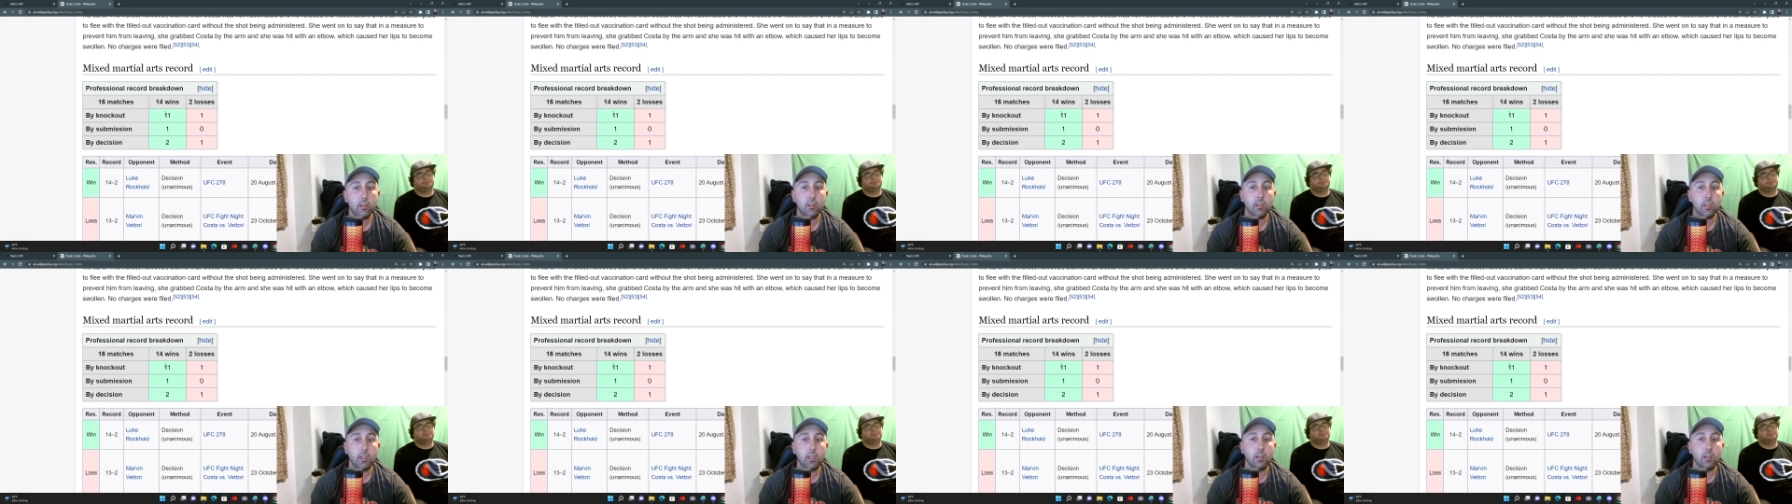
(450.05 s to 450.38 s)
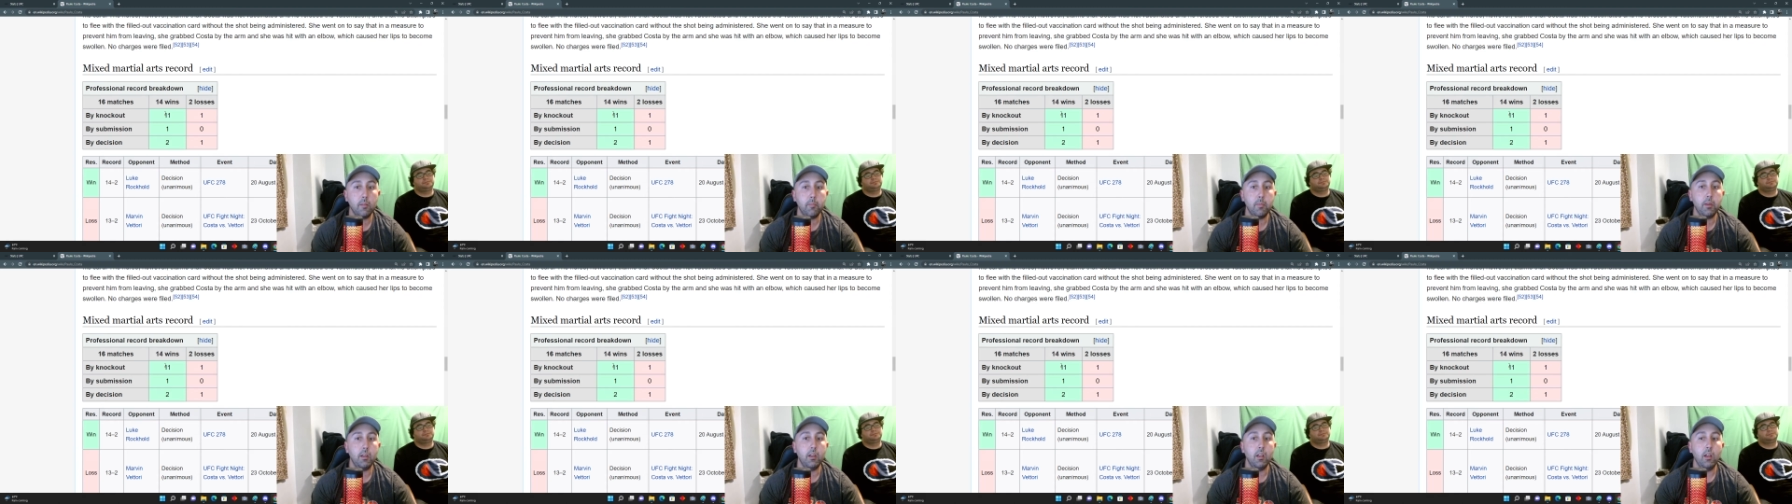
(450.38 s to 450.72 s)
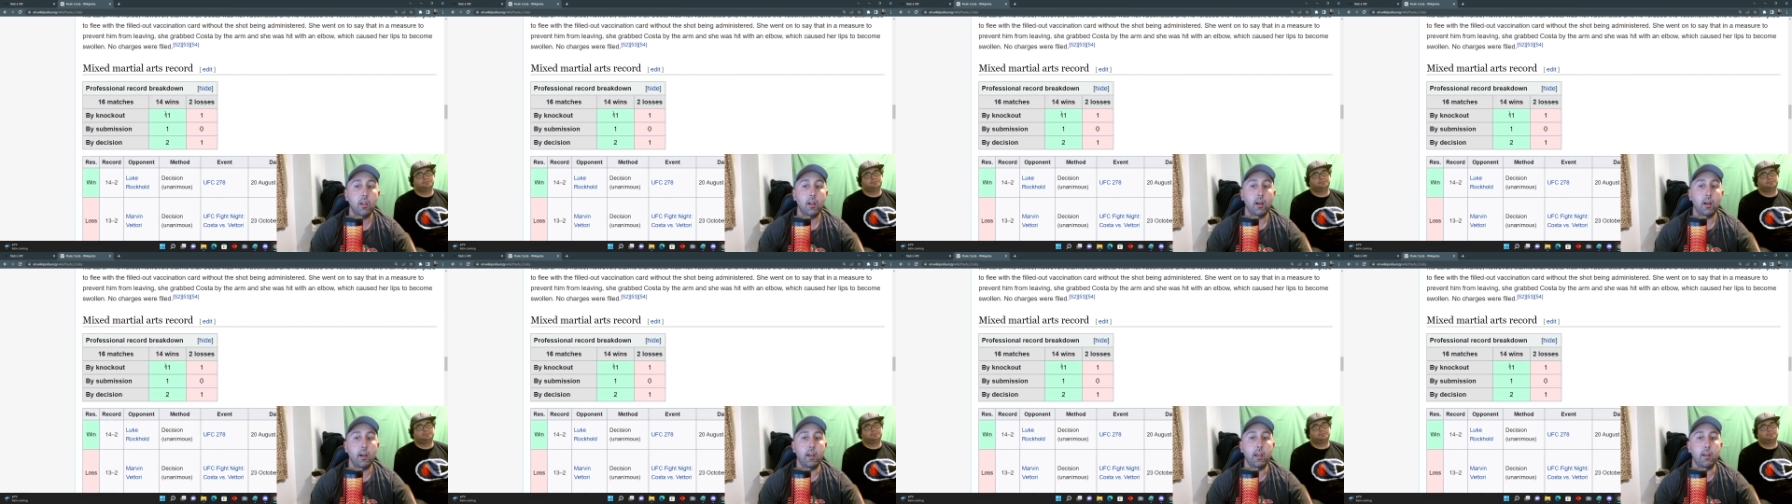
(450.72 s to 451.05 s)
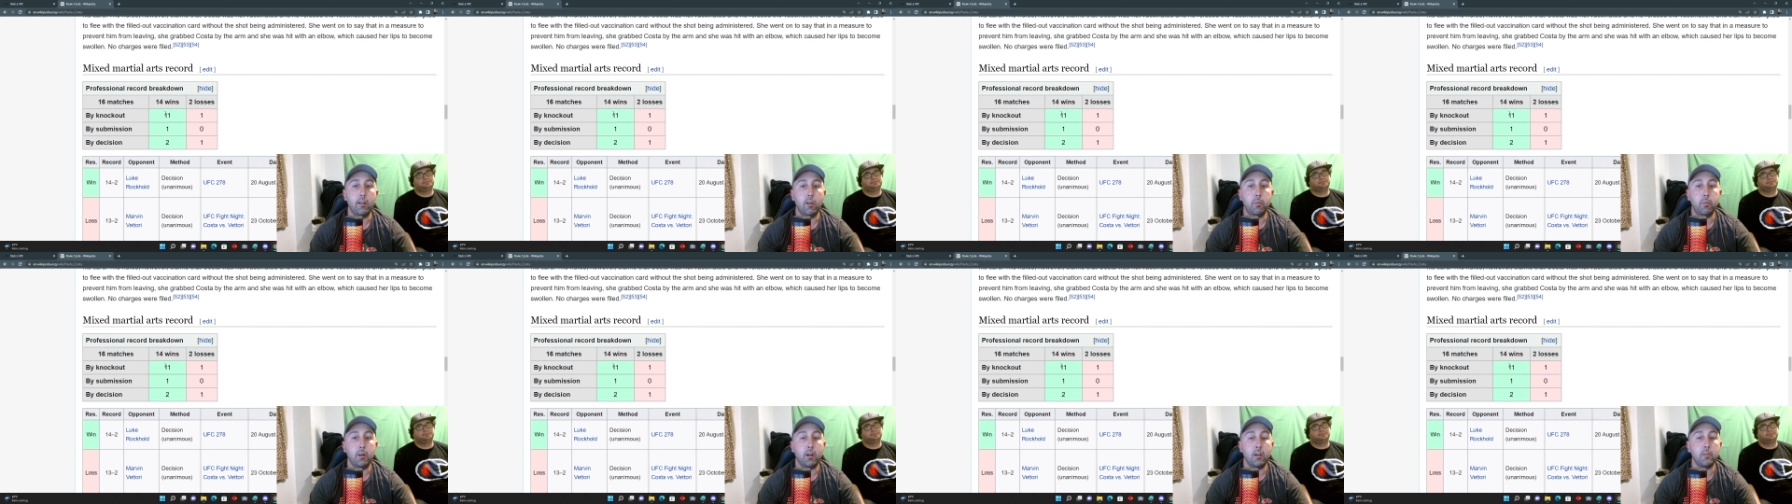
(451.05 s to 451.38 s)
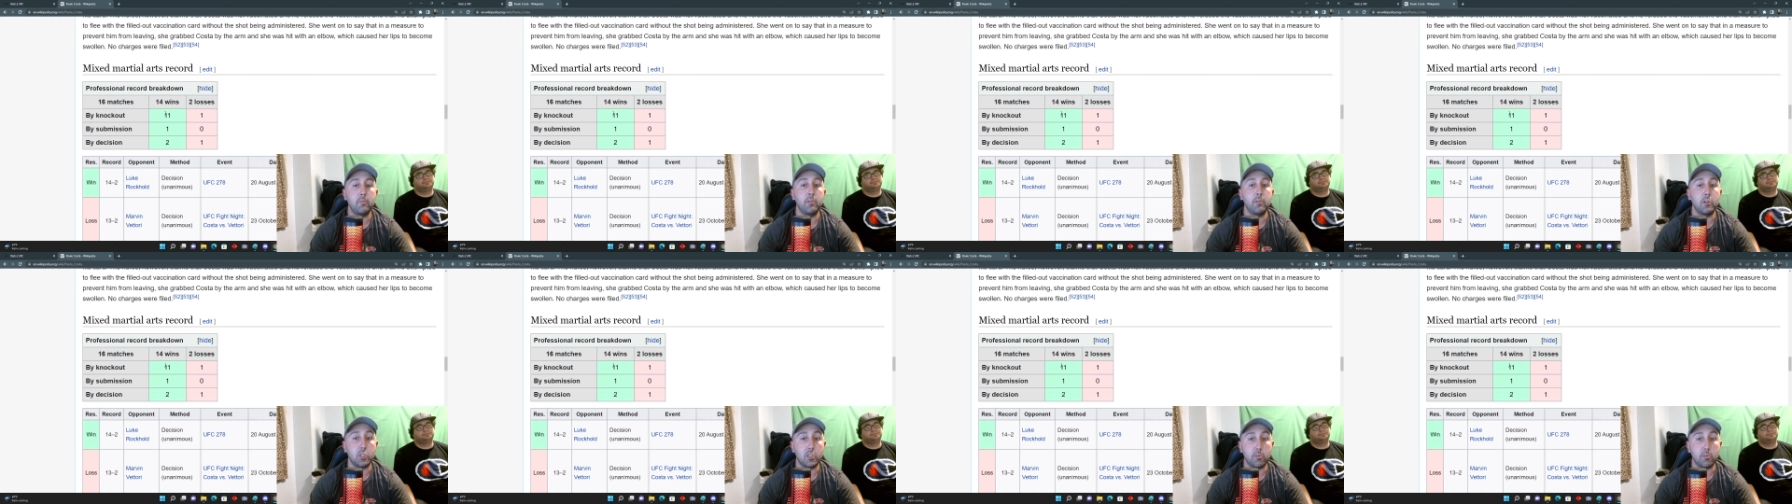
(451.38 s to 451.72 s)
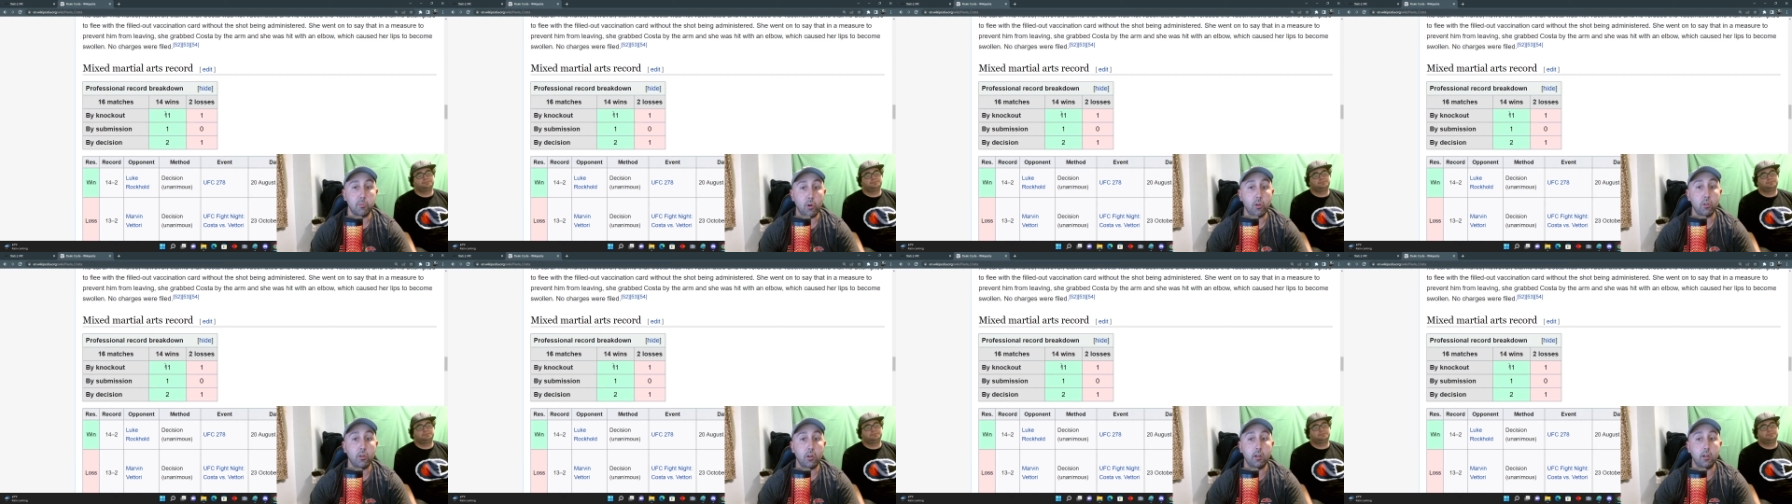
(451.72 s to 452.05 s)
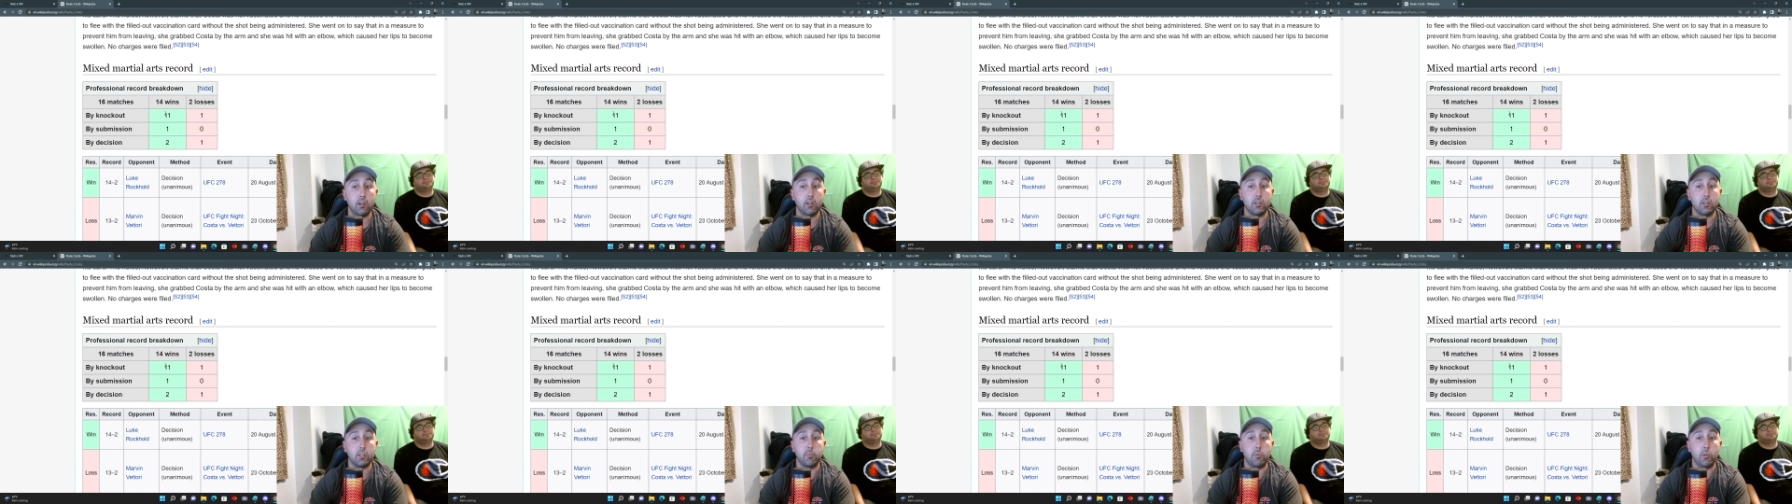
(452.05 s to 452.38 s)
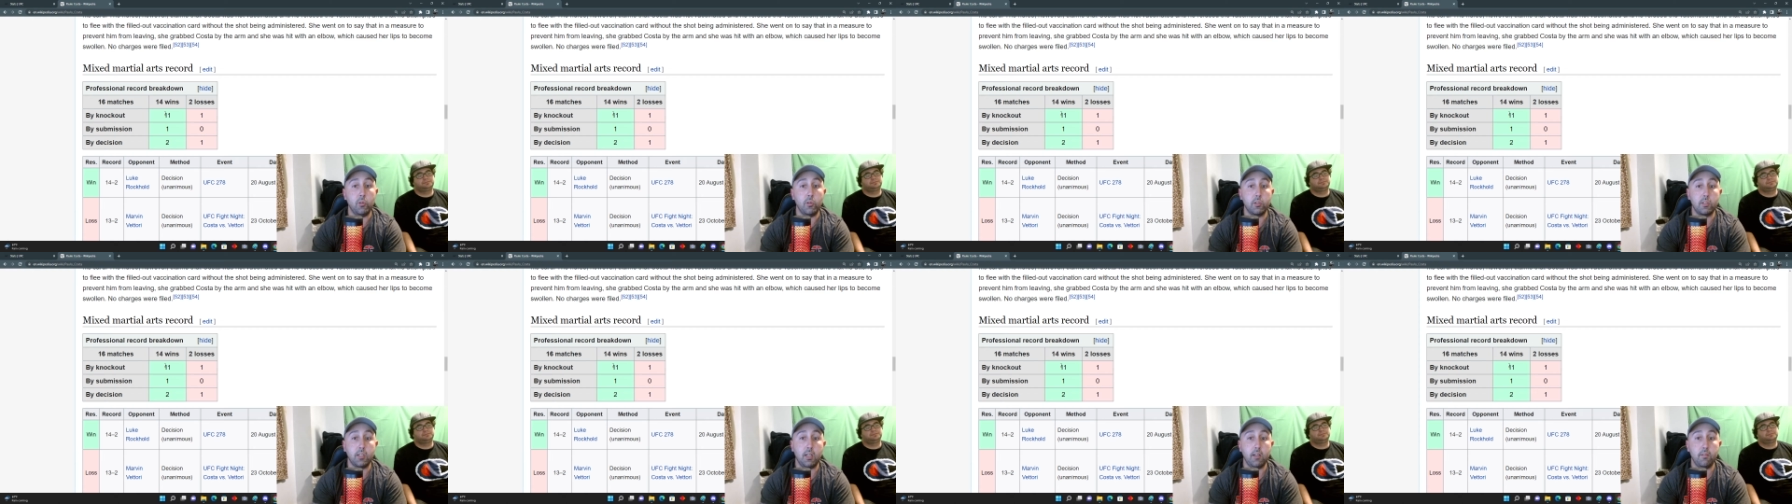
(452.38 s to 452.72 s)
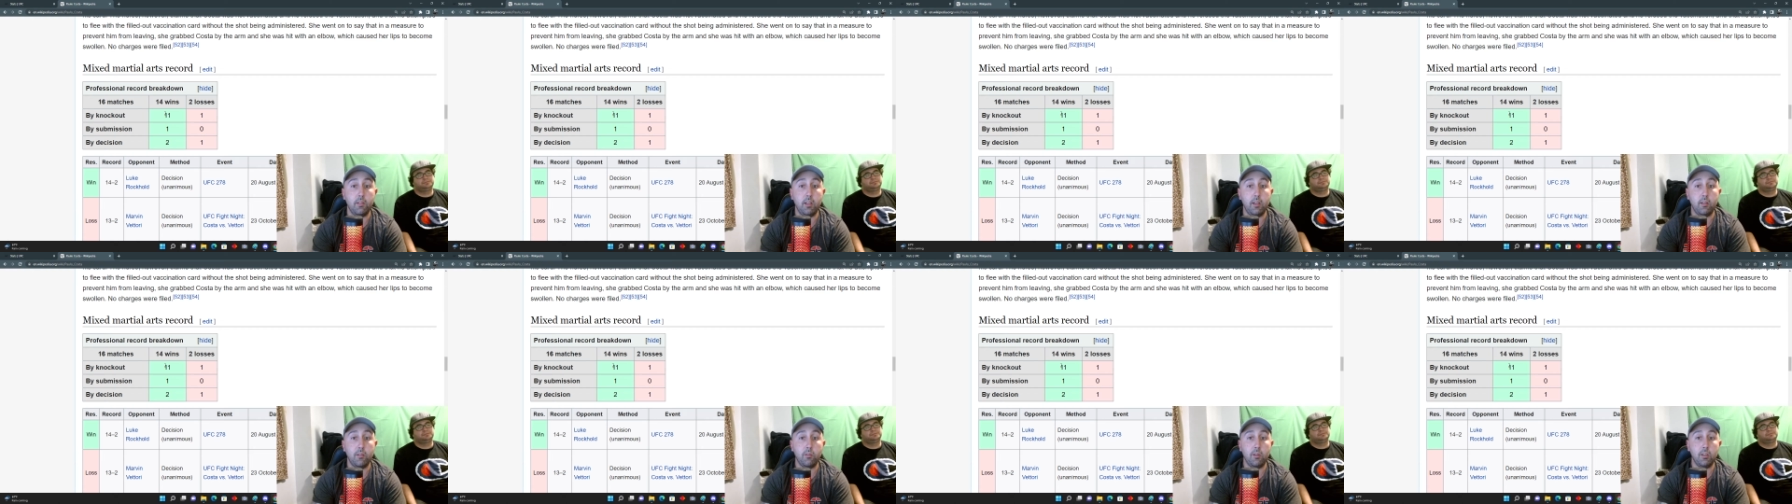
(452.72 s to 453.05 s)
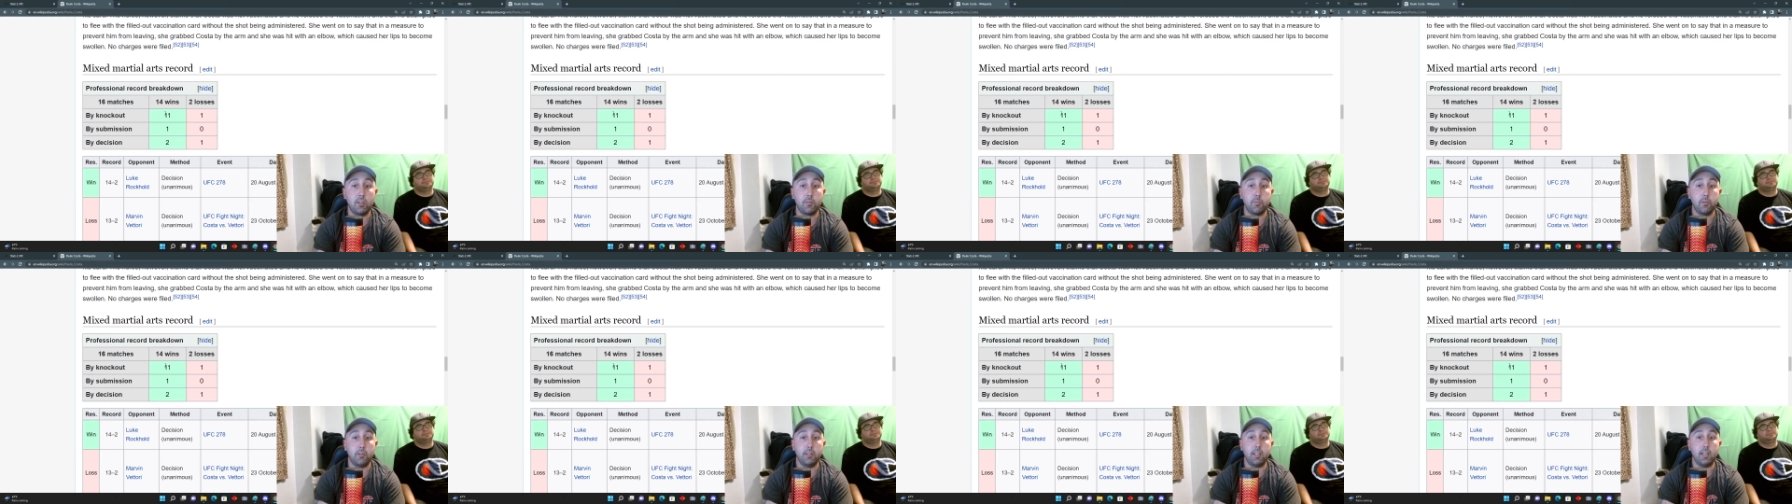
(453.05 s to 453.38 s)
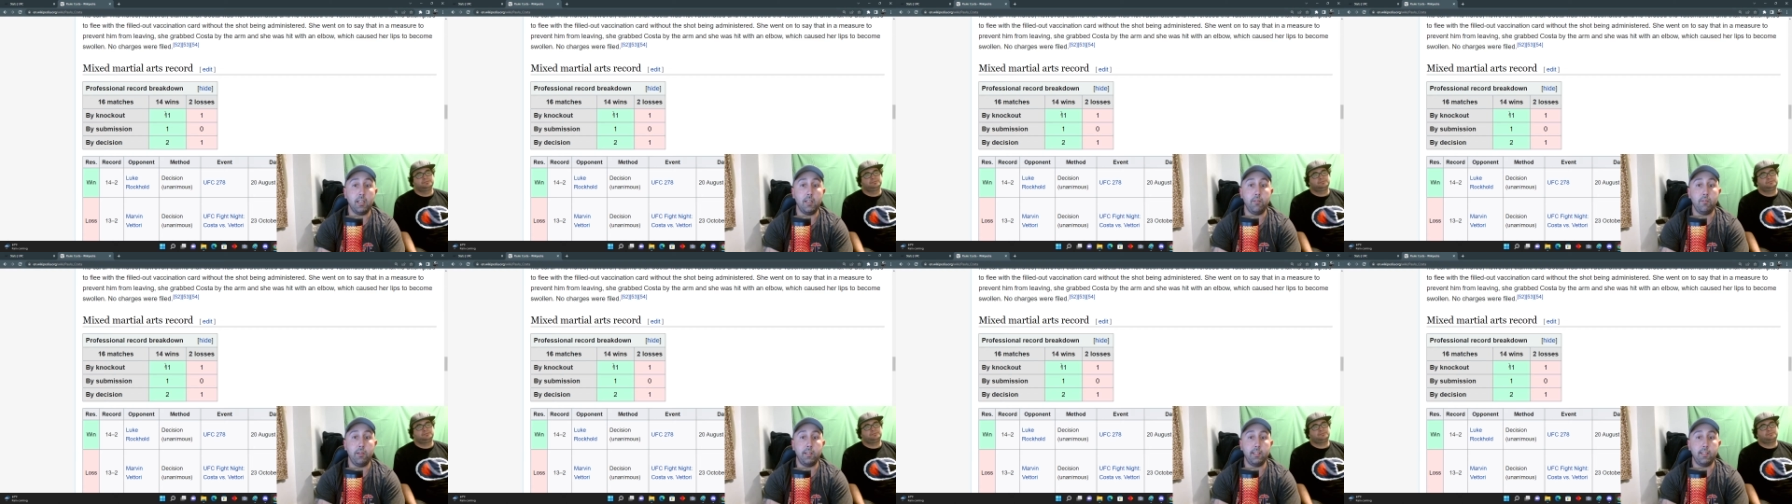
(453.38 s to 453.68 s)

Like he can be, he'll probably be a smaller on the smaller side of the heavyweights, but not even.